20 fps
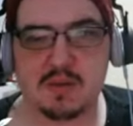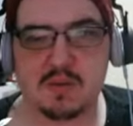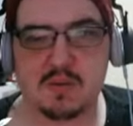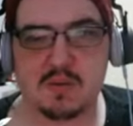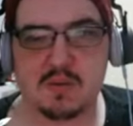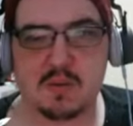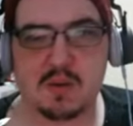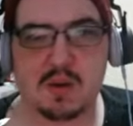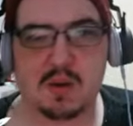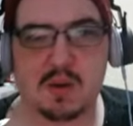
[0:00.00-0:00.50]

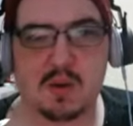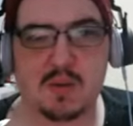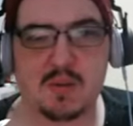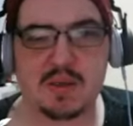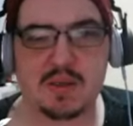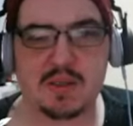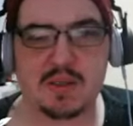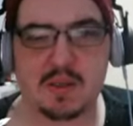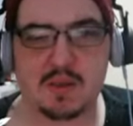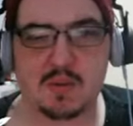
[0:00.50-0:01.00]
We
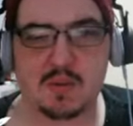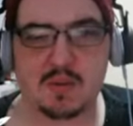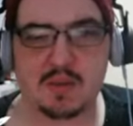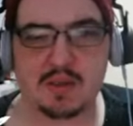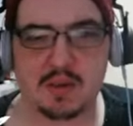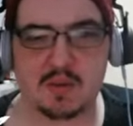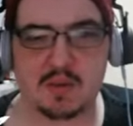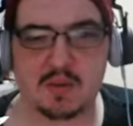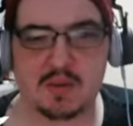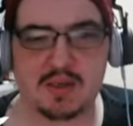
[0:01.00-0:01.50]
always, always,
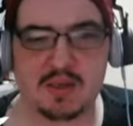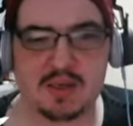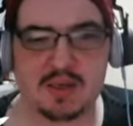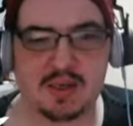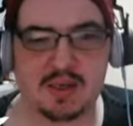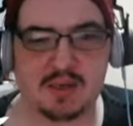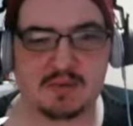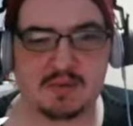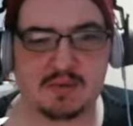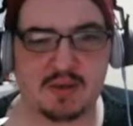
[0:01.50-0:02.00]
always take
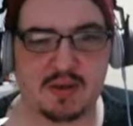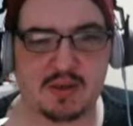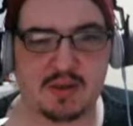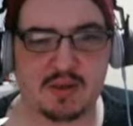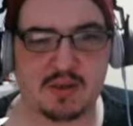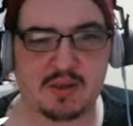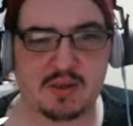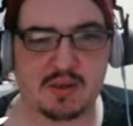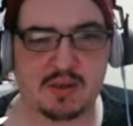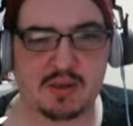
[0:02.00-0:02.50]

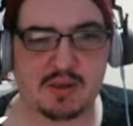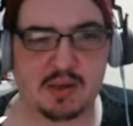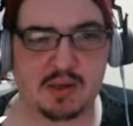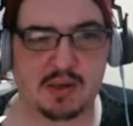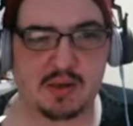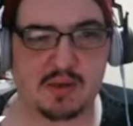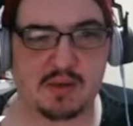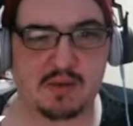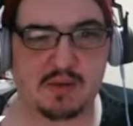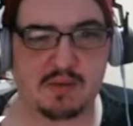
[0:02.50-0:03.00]
advantage
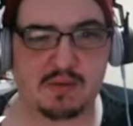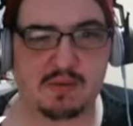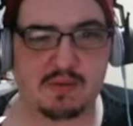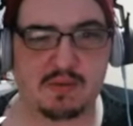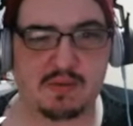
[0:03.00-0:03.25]
of